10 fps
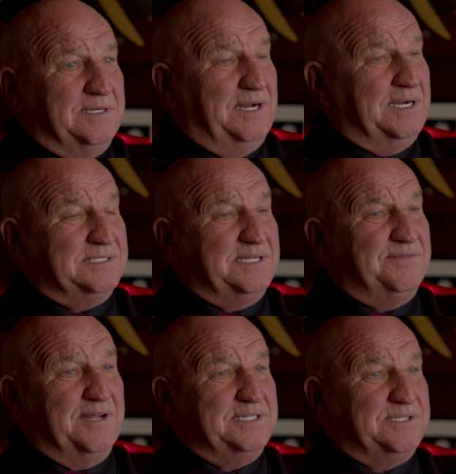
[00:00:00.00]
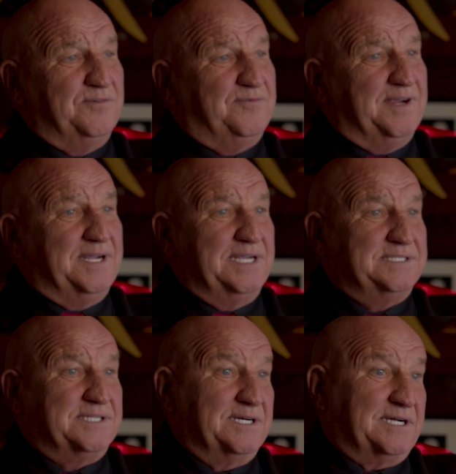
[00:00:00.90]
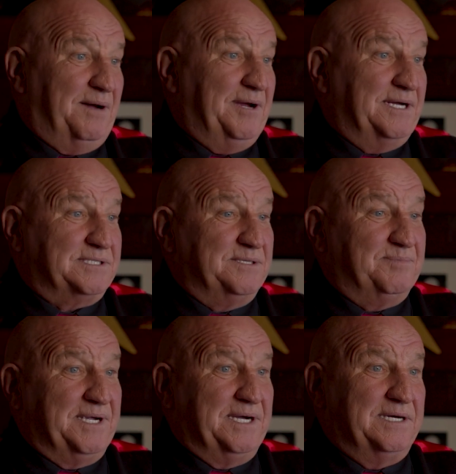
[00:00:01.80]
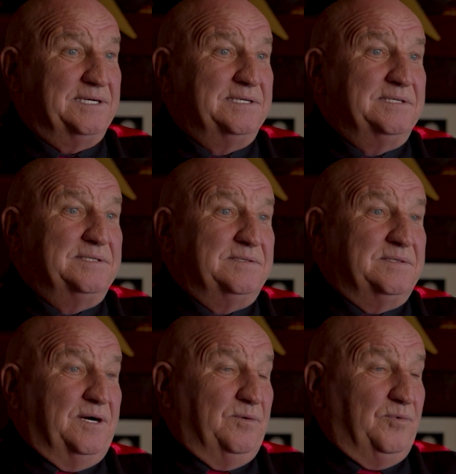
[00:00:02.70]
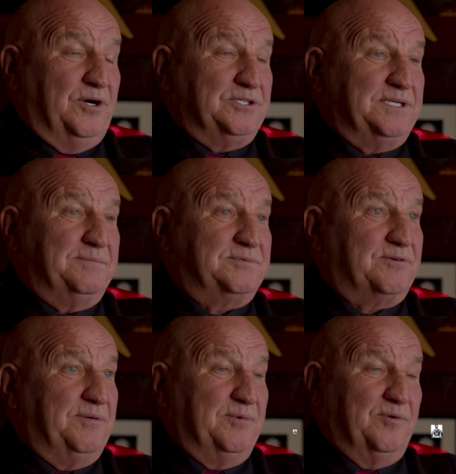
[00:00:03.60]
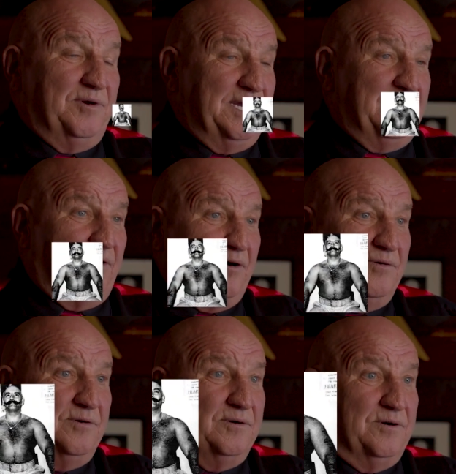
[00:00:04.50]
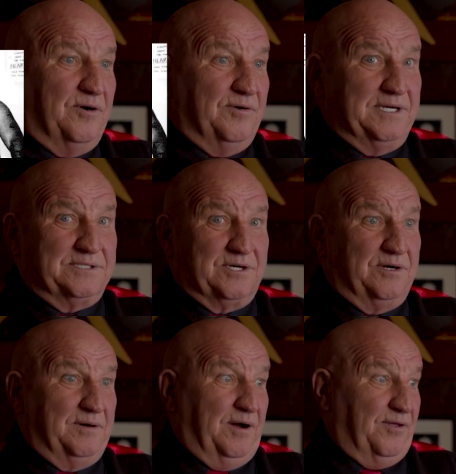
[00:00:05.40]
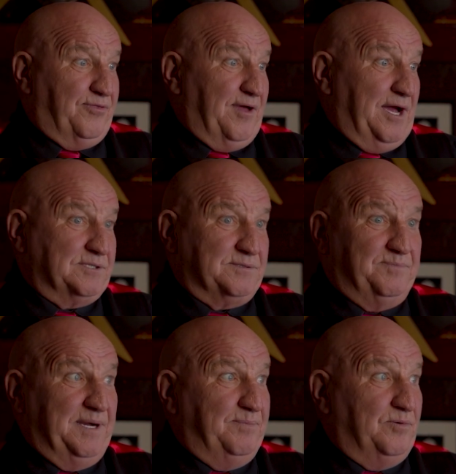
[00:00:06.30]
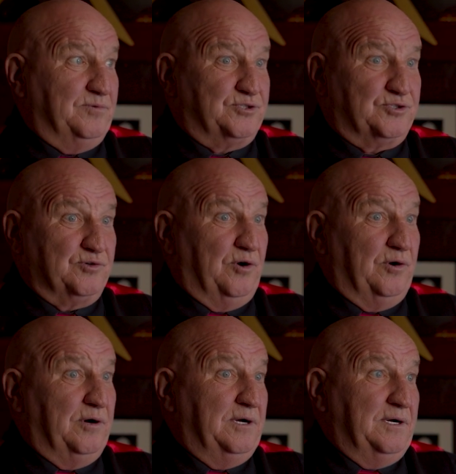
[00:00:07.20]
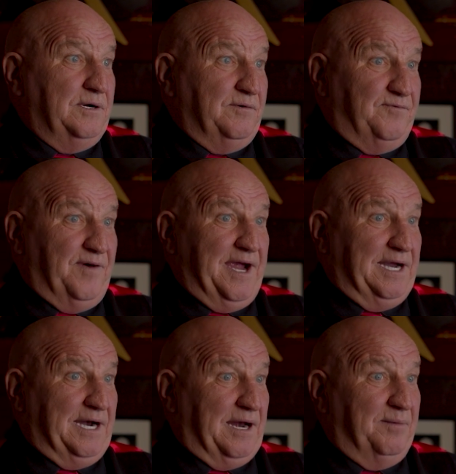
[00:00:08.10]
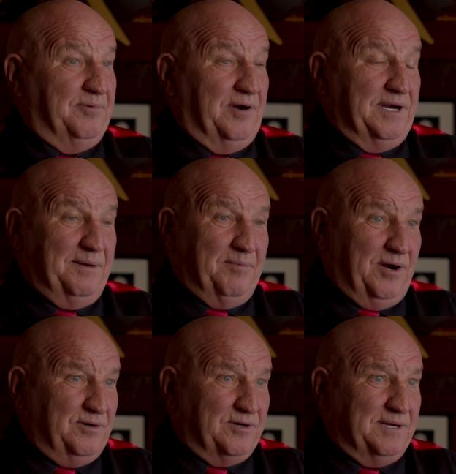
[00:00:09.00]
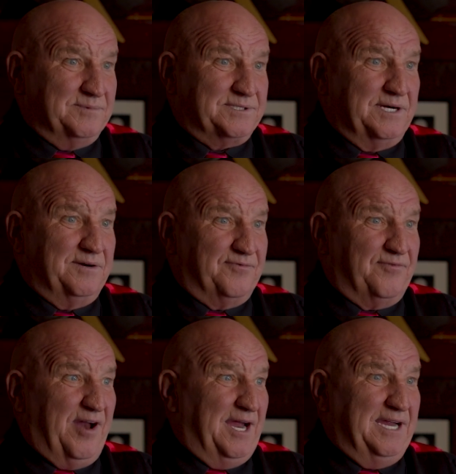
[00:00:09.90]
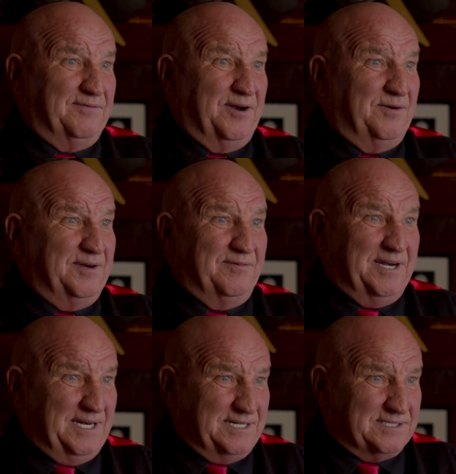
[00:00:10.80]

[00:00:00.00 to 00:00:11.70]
Yeah, because if they still think he's going to come out to be a worshipped criminal hero, or he's got 1,000 people strong fan club, right, they might look at him still a threat, even though he really